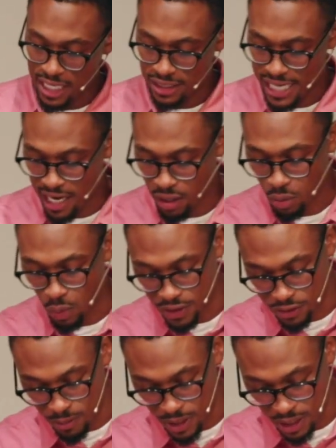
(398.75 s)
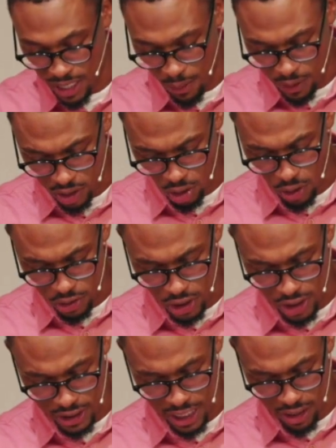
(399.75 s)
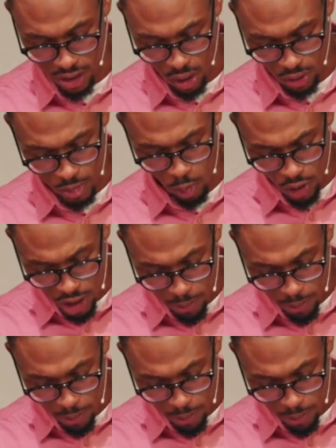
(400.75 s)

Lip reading: heading down with me, and I would encourage you to take notes.